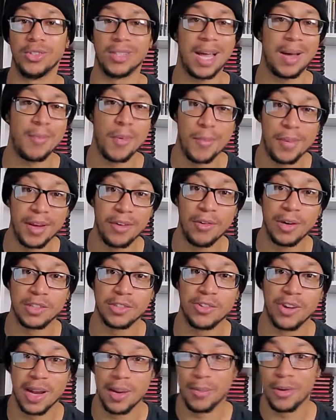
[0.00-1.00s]
I'm a big
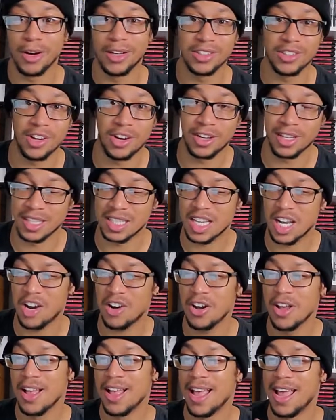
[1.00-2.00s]
retro gamer, as y'all can tell,